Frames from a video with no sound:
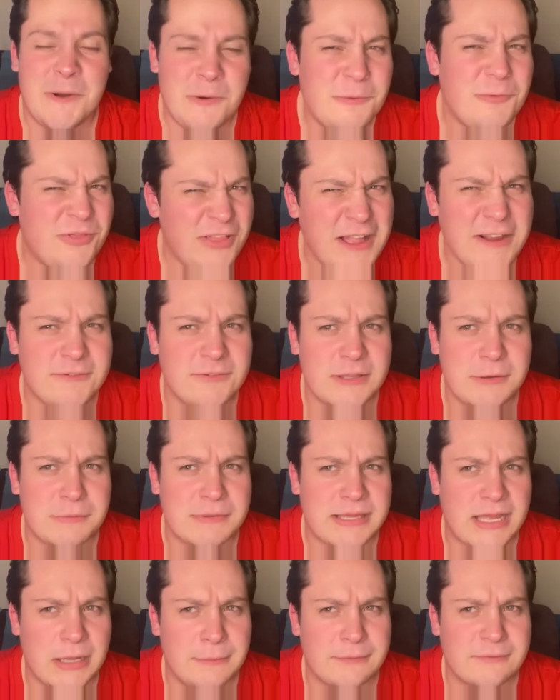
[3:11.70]
Thankfully, with
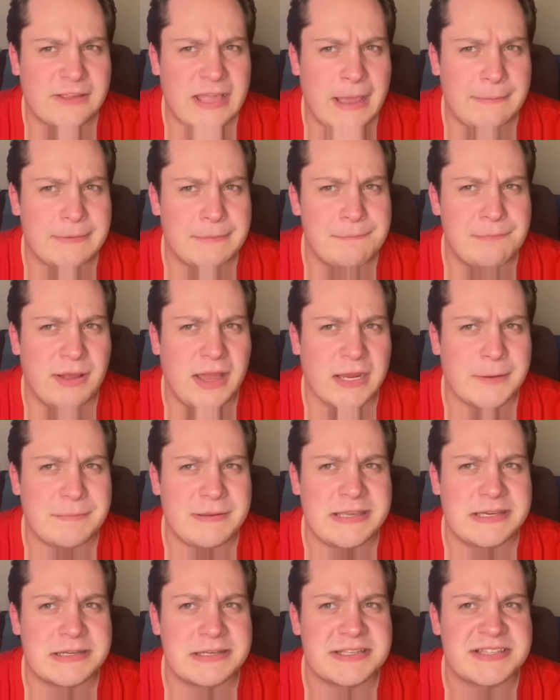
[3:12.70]
the help of Captain Pike,
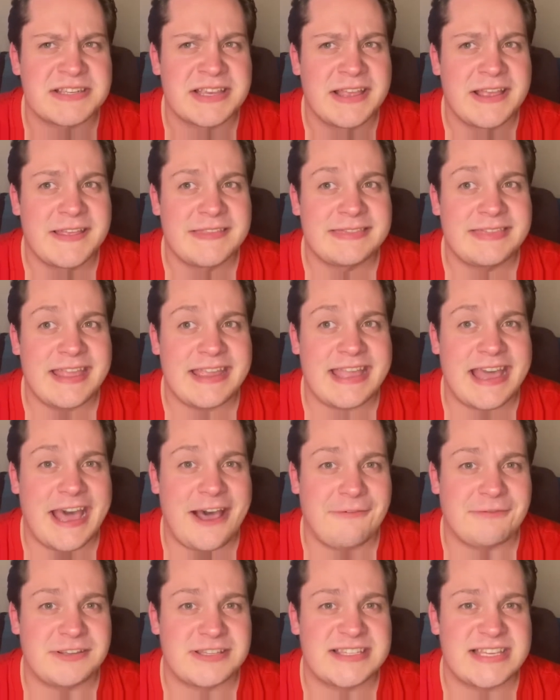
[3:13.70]
because they
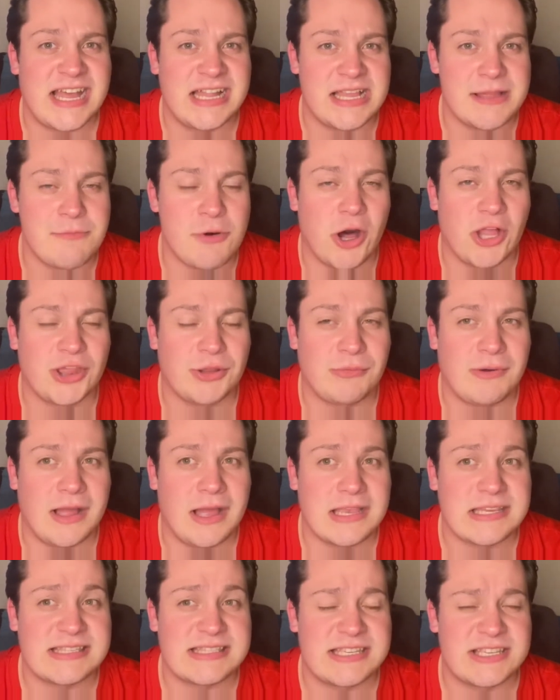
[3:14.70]
have to tell him,
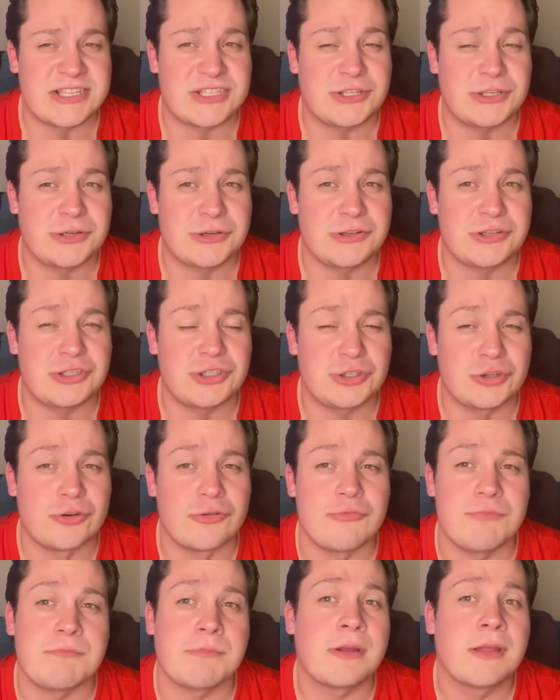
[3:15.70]
otherwise this could
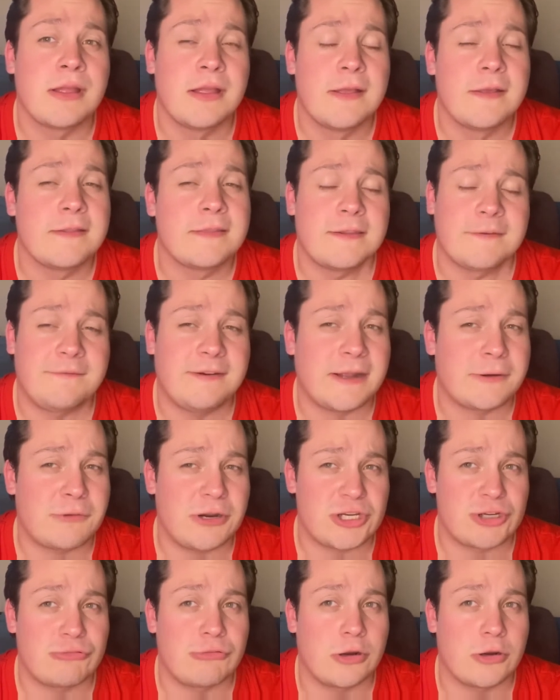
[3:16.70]
doom the
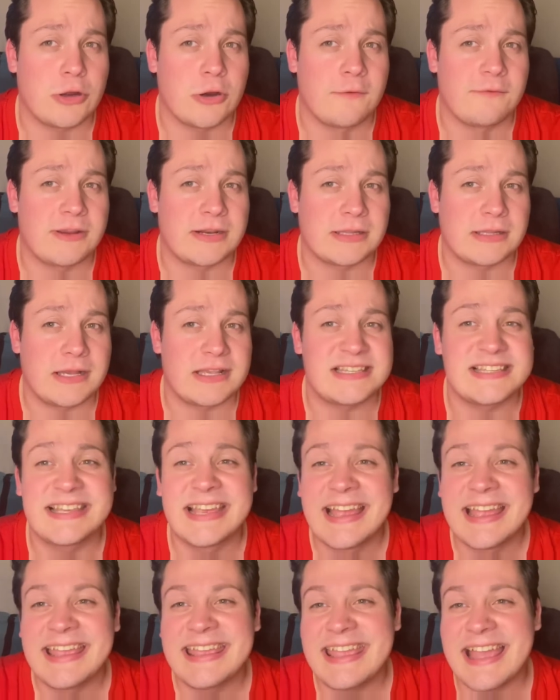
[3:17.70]
Federation Rongovian Alliance.
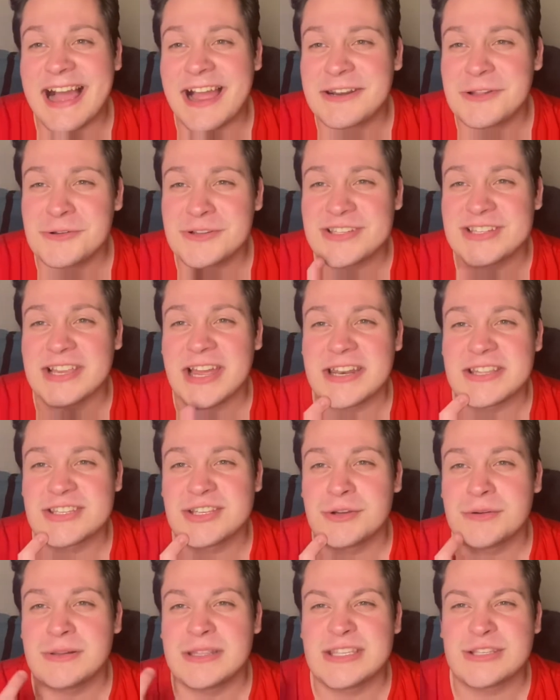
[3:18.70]
Yeah, I know this has kind of
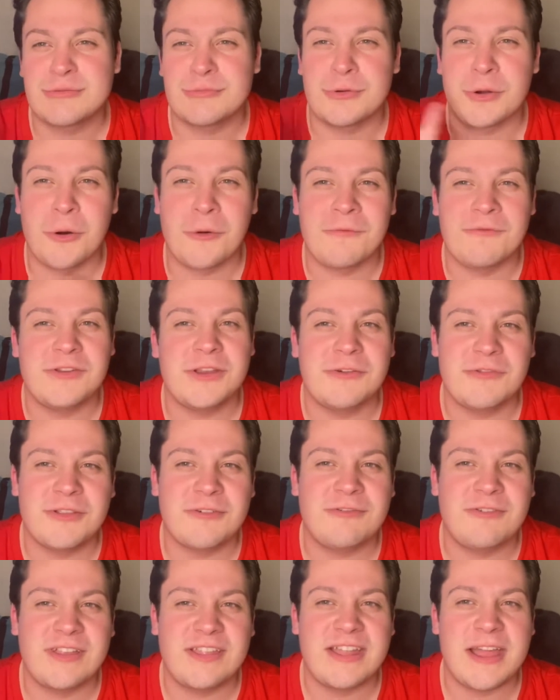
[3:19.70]
turned into an overview of the
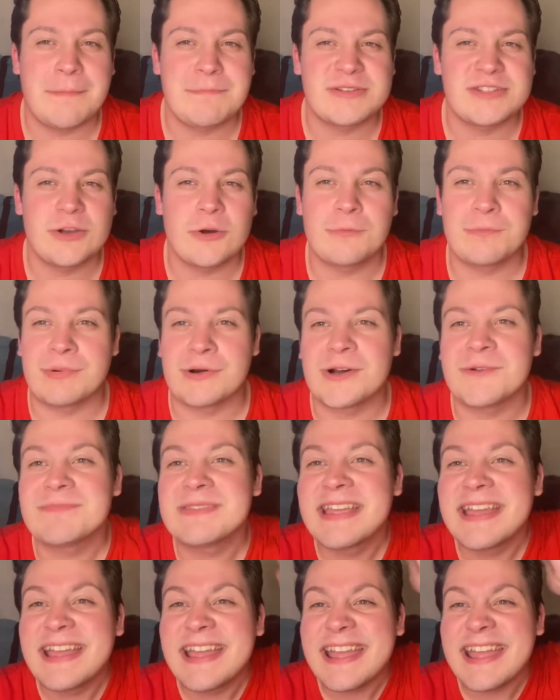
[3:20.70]
5th episode, but
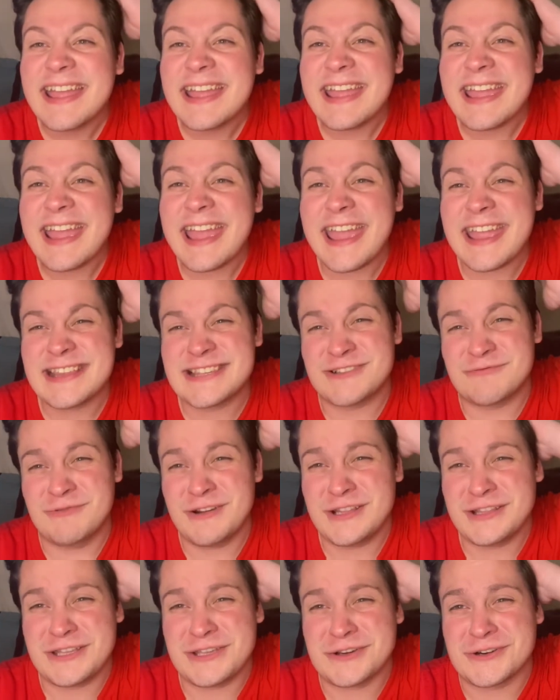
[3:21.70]
it's
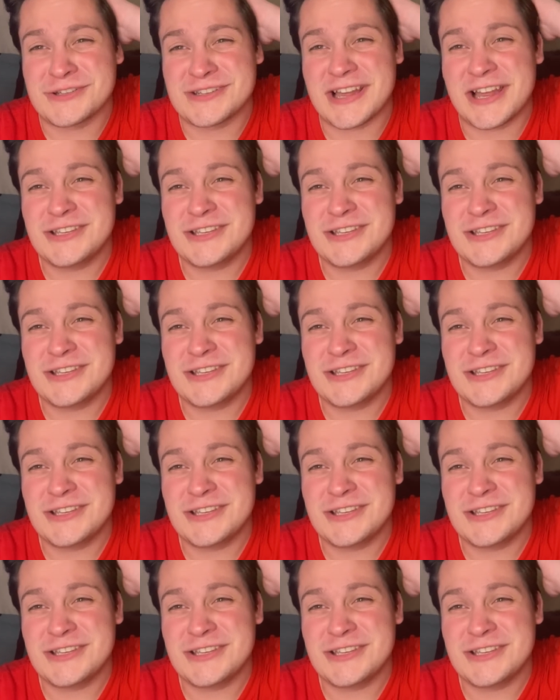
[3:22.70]
really good.